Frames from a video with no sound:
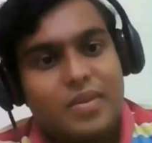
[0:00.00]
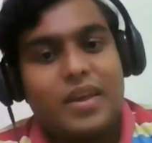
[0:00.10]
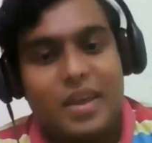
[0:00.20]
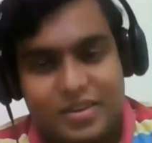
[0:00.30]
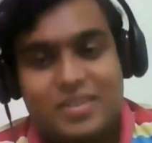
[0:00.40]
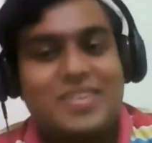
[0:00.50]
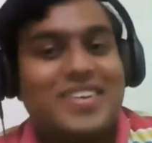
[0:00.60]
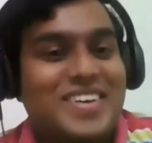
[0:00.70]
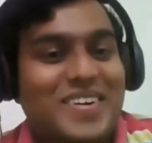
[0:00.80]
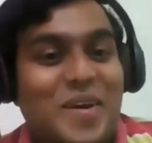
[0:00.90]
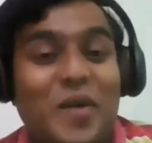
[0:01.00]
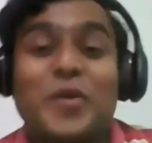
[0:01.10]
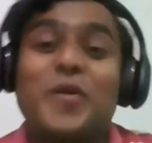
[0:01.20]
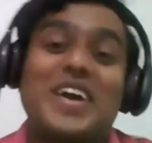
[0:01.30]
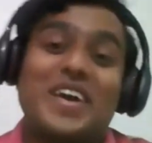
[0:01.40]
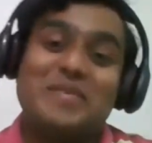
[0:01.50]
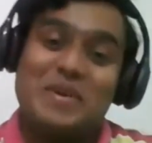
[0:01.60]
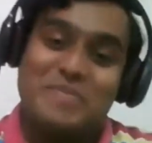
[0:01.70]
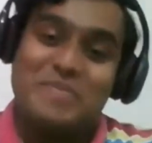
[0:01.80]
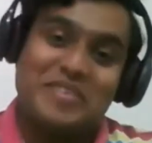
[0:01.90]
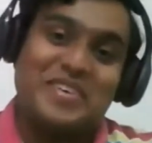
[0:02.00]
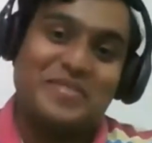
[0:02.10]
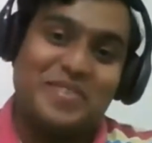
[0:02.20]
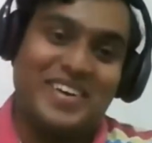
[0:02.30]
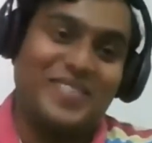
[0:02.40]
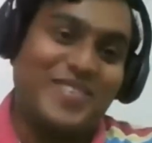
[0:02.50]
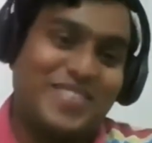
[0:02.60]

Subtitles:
Yes. Right? You have told it in my previous one also.